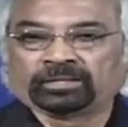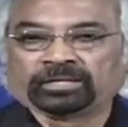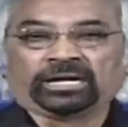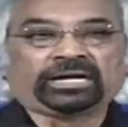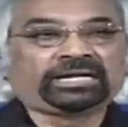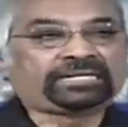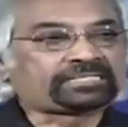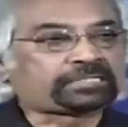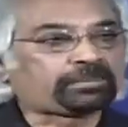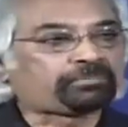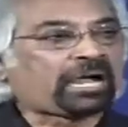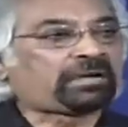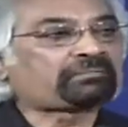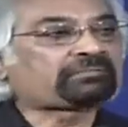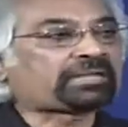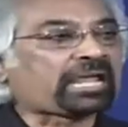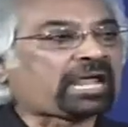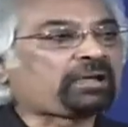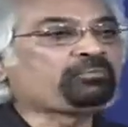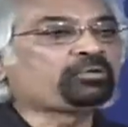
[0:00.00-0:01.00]
It is about
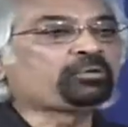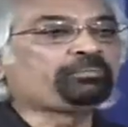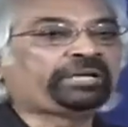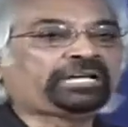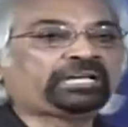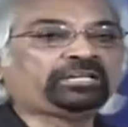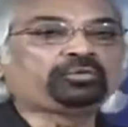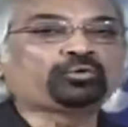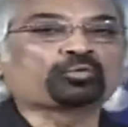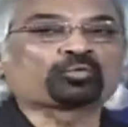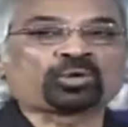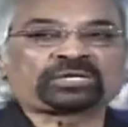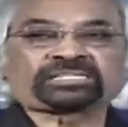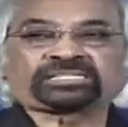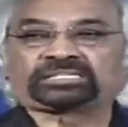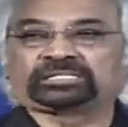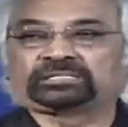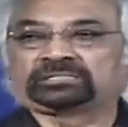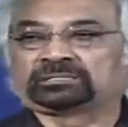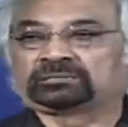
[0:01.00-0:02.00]
time to begin to
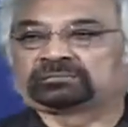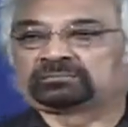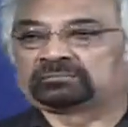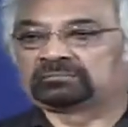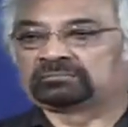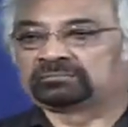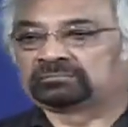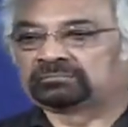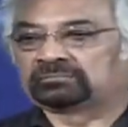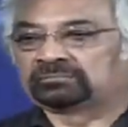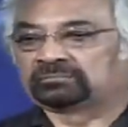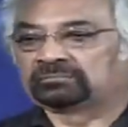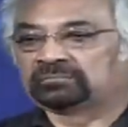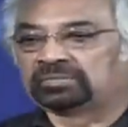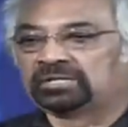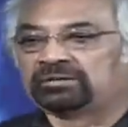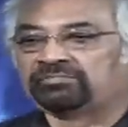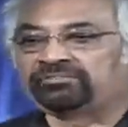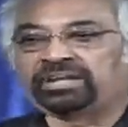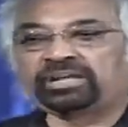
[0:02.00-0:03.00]
question
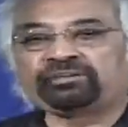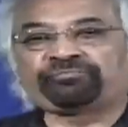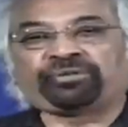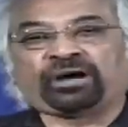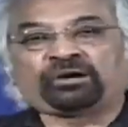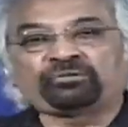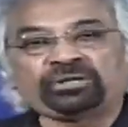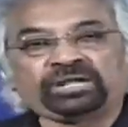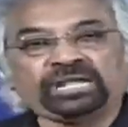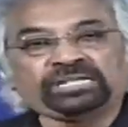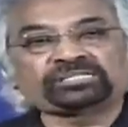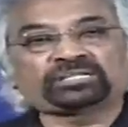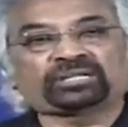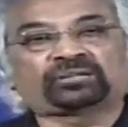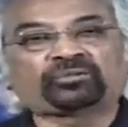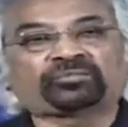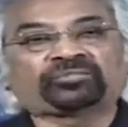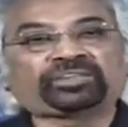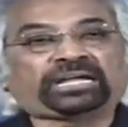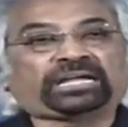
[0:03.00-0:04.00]
the very foundation
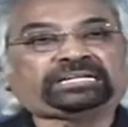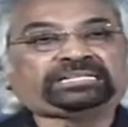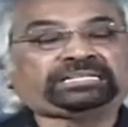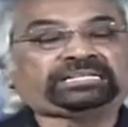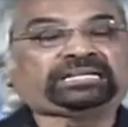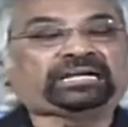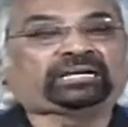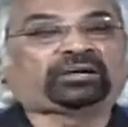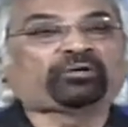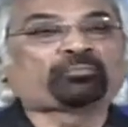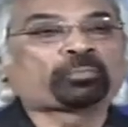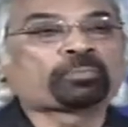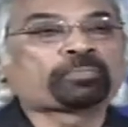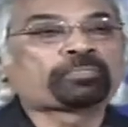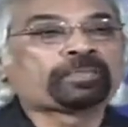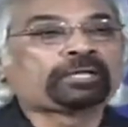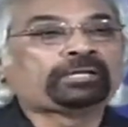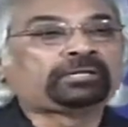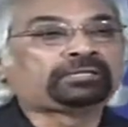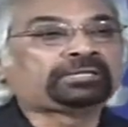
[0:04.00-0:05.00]
of the idea
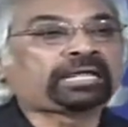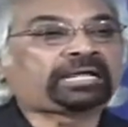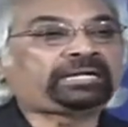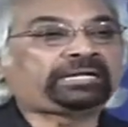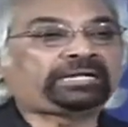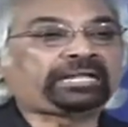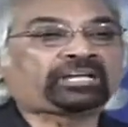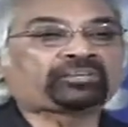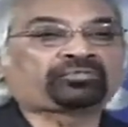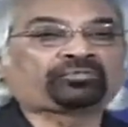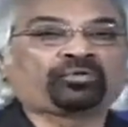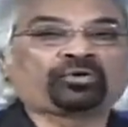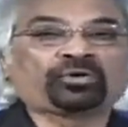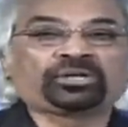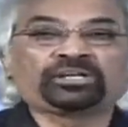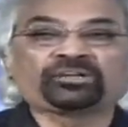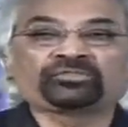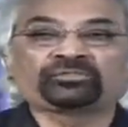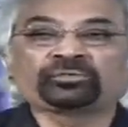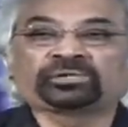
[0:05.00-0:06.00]
that it takes 4
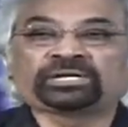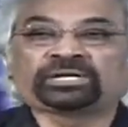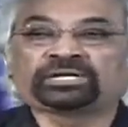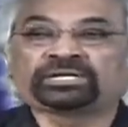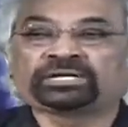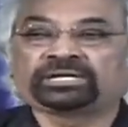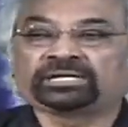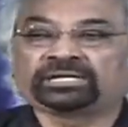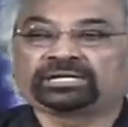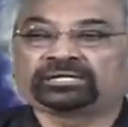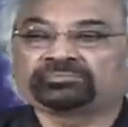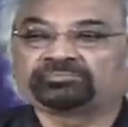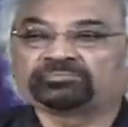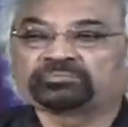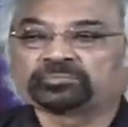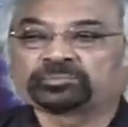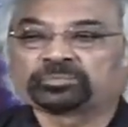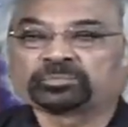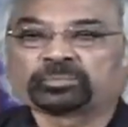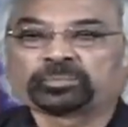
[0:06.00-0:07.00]
years to get a degree.
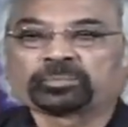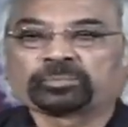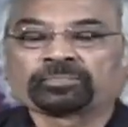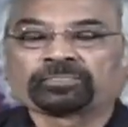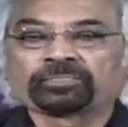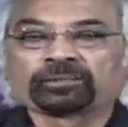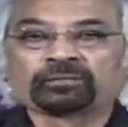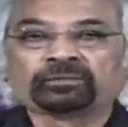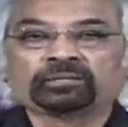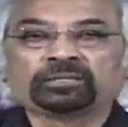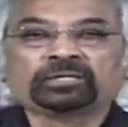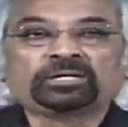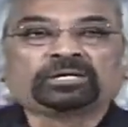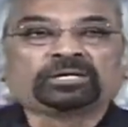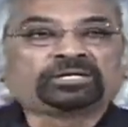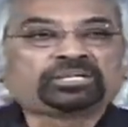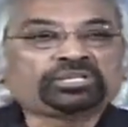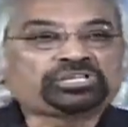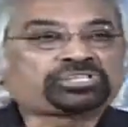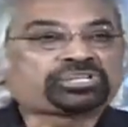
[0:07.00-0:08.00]

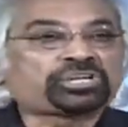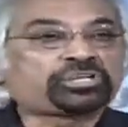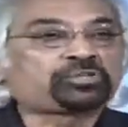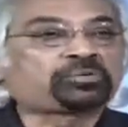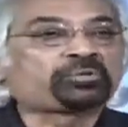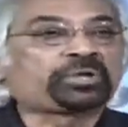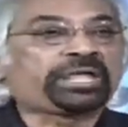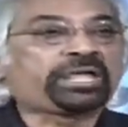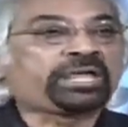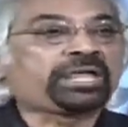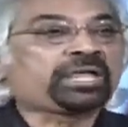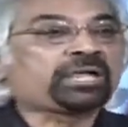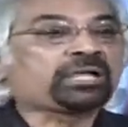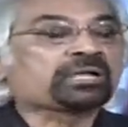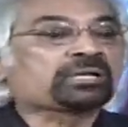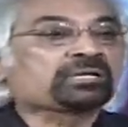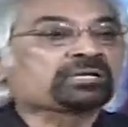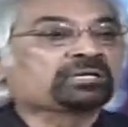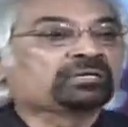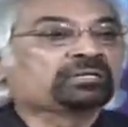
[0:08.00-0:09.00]
Teacher today
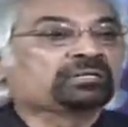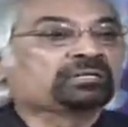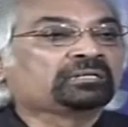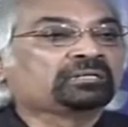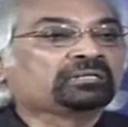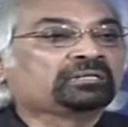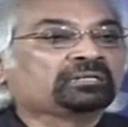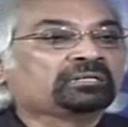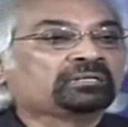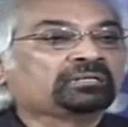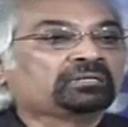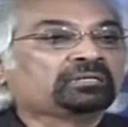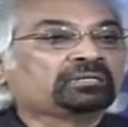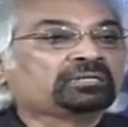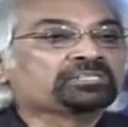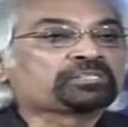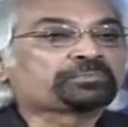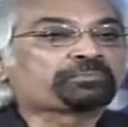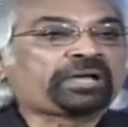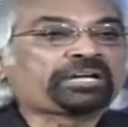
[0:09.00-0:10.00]

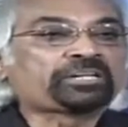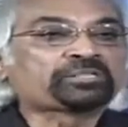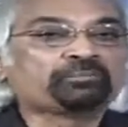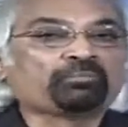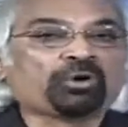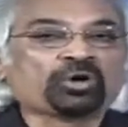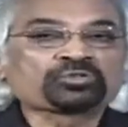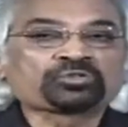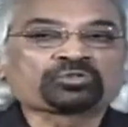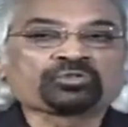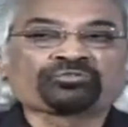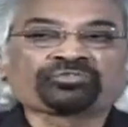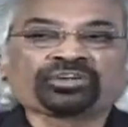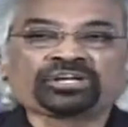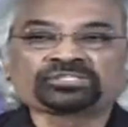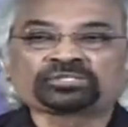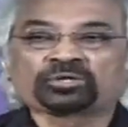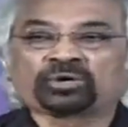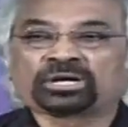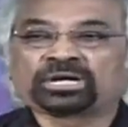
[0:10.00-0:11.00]
spends most of
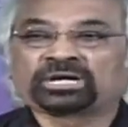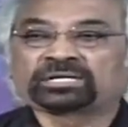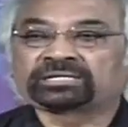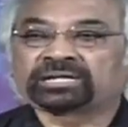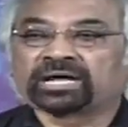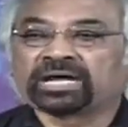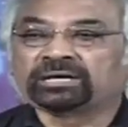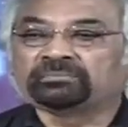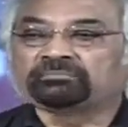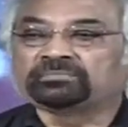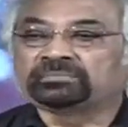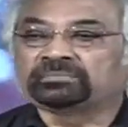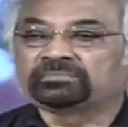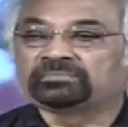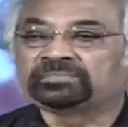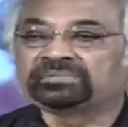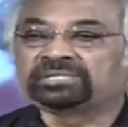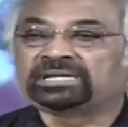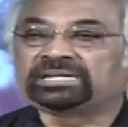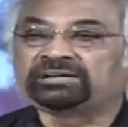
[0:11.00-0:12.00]
his or her time
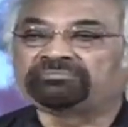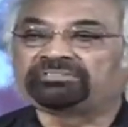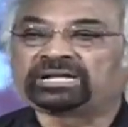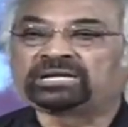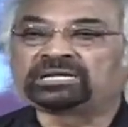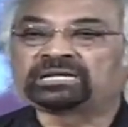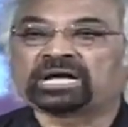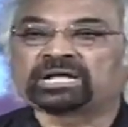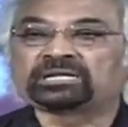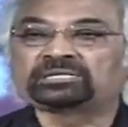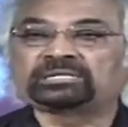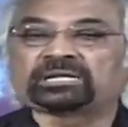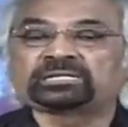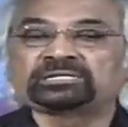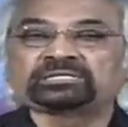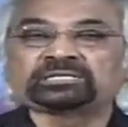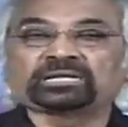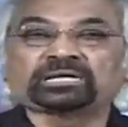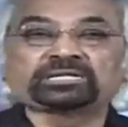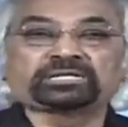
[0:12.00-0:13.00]
delivering
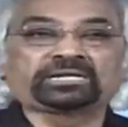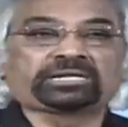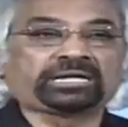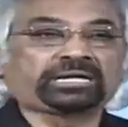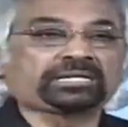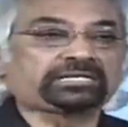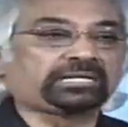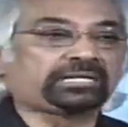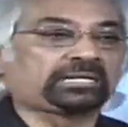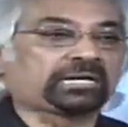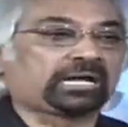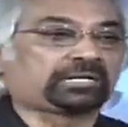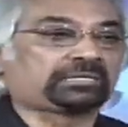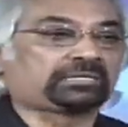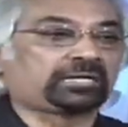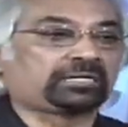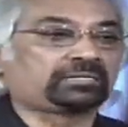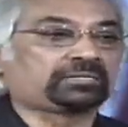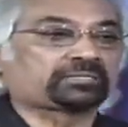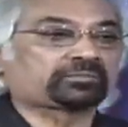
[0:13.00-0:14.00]
content and creating
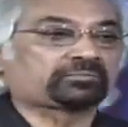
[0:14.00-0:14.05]
content.